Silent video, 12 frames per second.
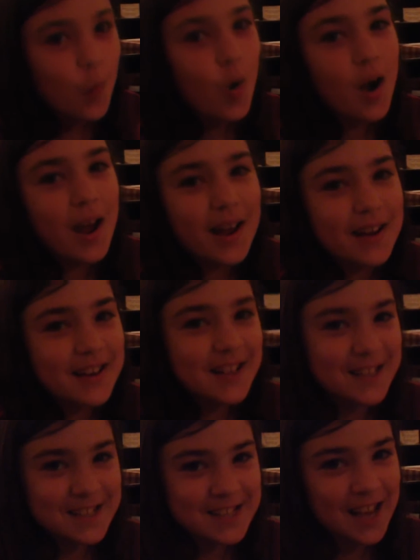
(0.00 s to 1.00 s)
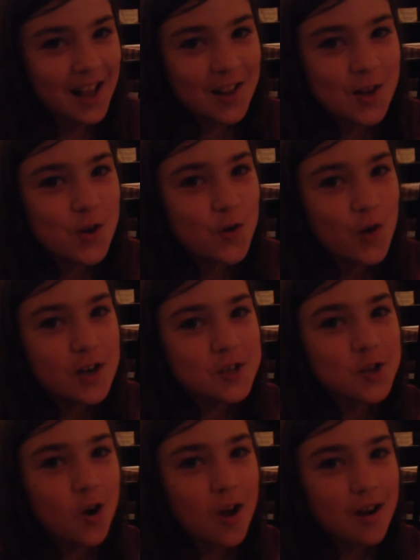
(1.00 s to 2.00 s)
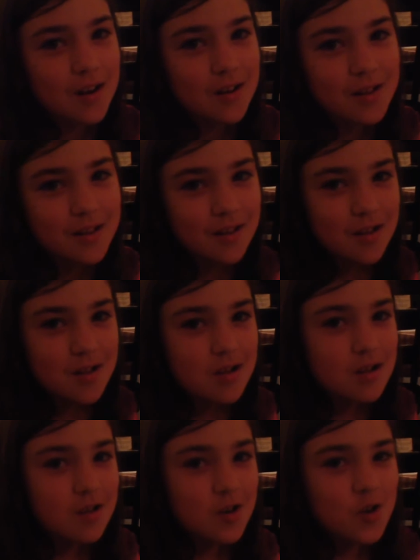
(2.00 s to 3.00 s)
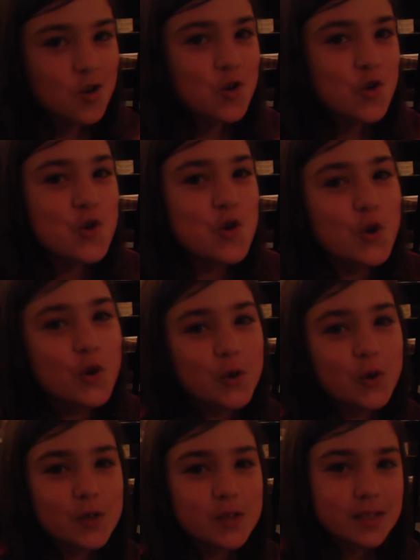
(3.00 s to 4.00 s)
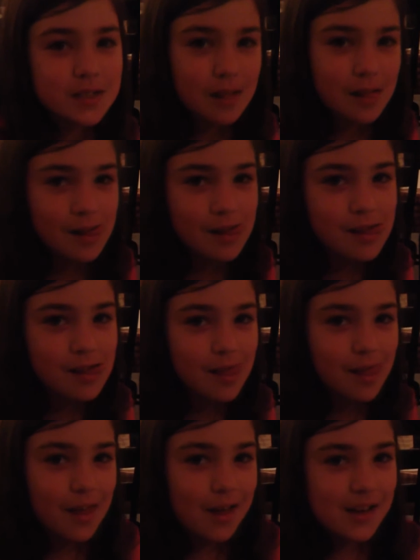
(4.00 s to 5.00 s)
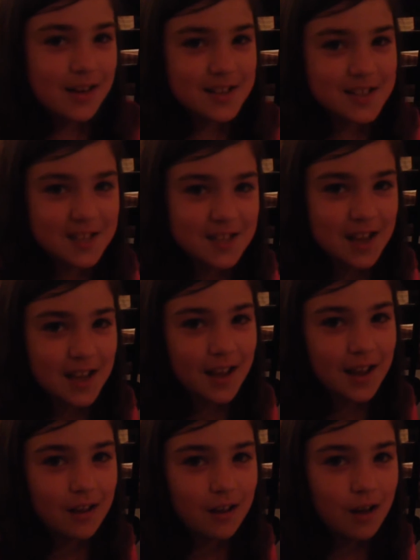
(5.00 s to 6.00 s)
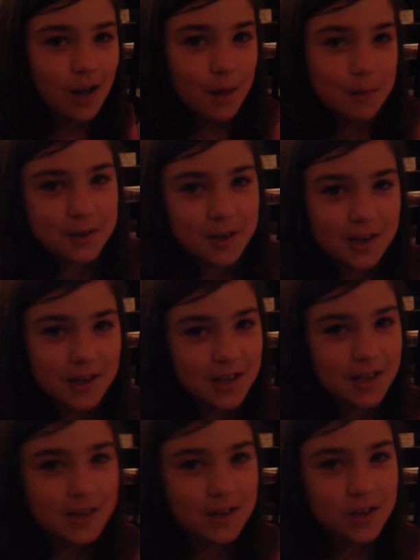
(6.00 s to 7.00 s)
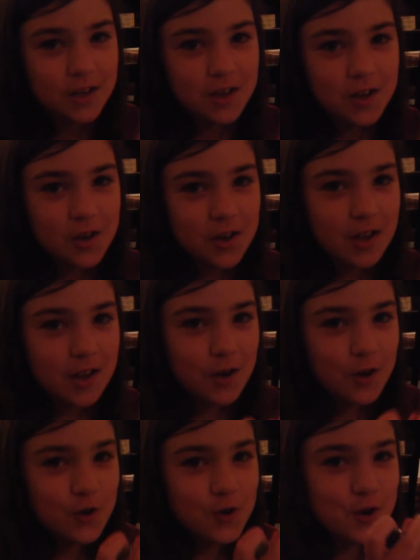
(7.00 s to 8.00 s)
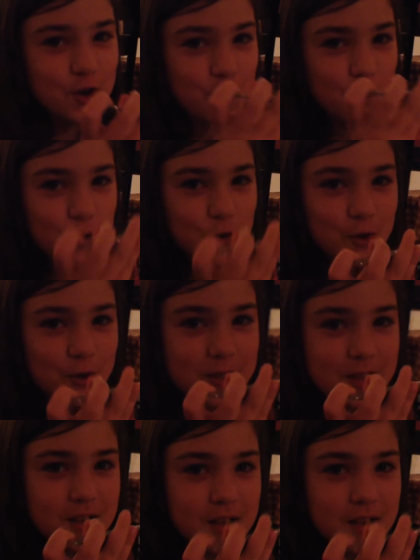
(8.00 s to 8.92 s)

We're at an Italian restaurant, Noodles. And today, I'm gonna eat noodles.